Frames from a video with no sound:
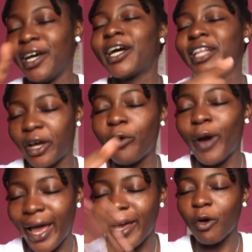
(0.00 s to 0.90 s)
click
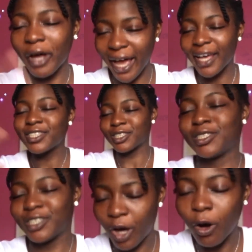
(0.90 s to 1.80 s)
away, okay? Just
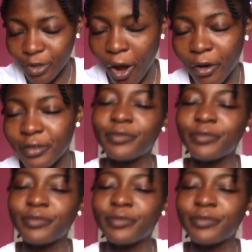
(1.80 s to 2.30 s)
hold on.